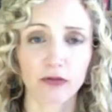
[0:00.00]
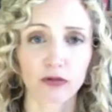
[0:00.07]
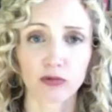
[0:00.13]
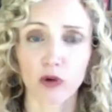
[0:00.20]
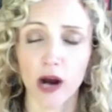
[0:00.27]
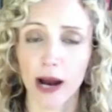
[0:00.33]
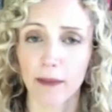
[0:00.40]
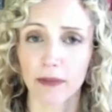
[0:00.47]
from
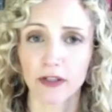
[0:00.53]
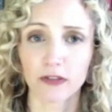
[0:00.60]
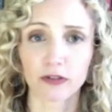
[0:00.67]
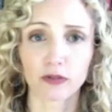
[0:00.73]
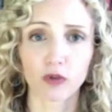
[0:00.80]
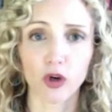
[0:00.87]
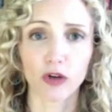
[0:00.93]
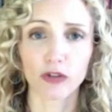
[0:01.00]
what happens for
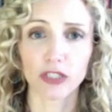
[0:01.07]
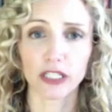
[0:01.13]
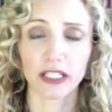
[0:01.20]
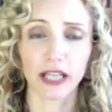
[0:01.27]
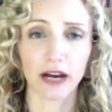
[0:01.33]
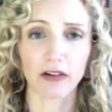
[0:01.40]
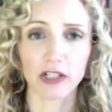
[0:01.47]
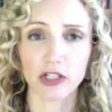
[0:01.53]
royalty and
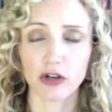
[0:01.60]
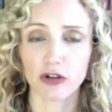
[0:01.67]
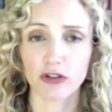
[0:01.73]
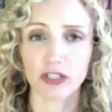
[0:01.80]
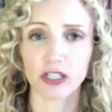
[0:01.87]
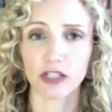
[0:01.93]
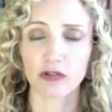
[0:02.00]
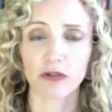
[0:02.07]

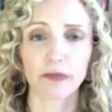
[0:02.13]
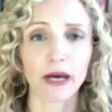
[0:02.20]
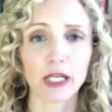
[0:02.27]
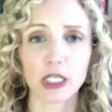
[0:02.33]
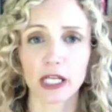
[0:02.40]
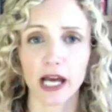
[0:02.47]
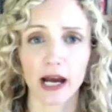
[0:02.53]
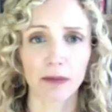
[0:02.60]
aristocracy to
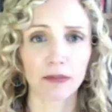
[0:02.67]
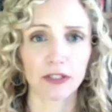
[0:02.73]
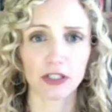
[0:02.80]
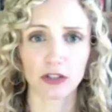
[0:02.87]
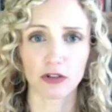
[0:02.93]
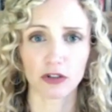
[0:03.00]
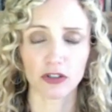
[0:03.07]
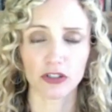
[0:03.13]
imagine it happens
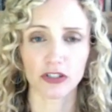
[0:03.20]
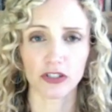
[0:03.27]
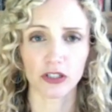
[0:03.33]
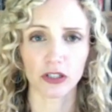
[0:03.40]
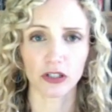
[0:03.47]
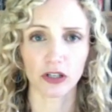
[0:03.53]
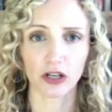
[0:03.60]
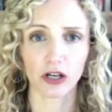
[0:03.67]
across
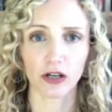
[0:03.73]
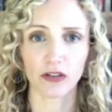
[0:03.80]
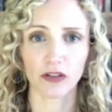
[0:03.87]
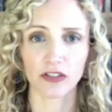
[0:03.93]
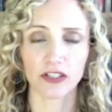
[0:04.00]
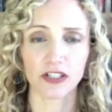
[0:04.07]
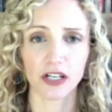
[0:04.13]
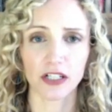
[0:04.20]
uh,
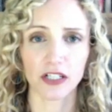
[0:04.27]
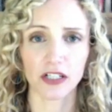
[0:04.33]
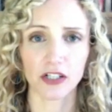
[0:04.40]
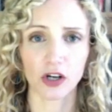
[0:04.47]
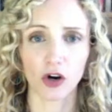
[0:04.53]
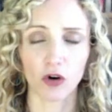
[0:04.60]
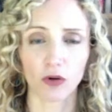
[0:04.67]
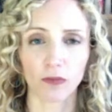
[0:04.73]
society as a
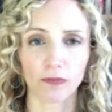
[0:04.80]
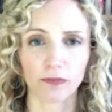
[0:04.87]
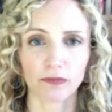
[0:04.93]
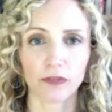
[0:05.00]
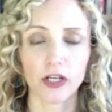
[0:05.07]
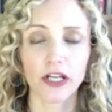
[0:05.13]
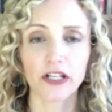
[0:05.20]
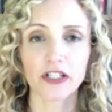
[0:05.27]
whole.
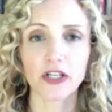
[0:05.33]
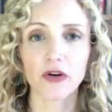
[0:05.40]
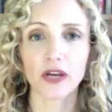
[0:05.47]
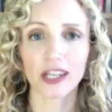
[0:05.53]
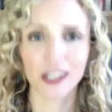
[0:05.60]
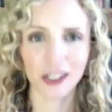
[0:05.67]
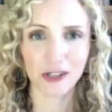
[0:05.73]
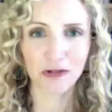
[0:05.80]
So
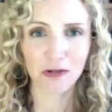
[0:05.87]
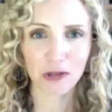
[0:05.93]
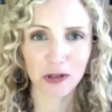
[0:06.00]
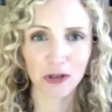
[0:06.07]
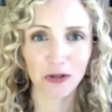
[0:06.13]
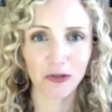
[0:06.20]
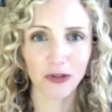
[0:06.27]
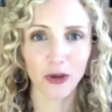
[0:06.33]
it is
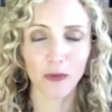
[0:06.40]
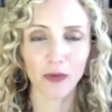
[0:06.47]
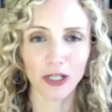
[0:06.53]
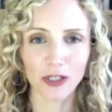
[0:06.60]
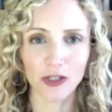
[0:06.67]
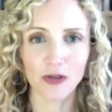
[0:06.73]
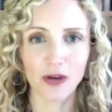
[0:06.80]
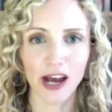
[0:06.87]
true that we
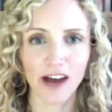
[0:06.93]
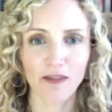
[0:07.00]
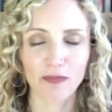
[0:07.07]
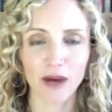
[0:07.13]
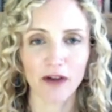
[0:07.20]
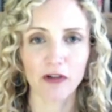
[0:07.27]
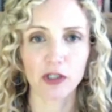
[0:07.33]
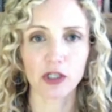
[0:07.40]
do have
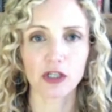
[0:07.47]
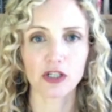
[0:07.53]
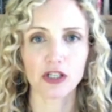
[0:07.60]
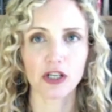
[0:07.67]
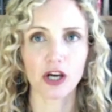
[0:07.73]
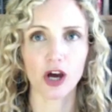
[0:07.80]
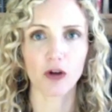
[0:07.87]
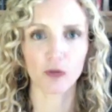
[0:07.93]

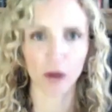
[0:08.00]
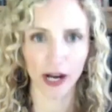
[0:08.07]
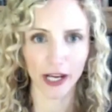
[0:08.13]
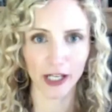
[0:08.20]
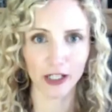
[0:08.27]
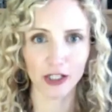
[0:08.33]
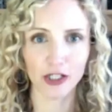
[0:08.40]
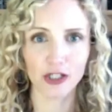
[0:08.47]
marriages
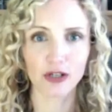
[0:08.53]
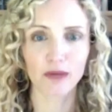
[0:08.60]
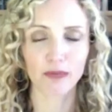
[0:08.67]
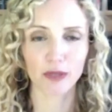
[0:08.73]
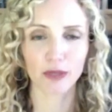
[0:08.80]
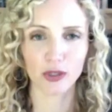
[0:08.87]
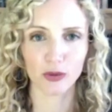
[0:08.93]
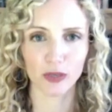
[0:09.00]
arranged
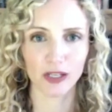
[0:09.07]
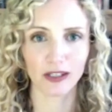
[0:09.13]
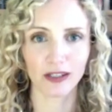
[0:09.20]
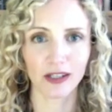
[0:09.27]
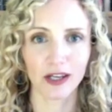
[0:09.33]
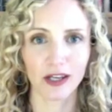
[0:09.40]
between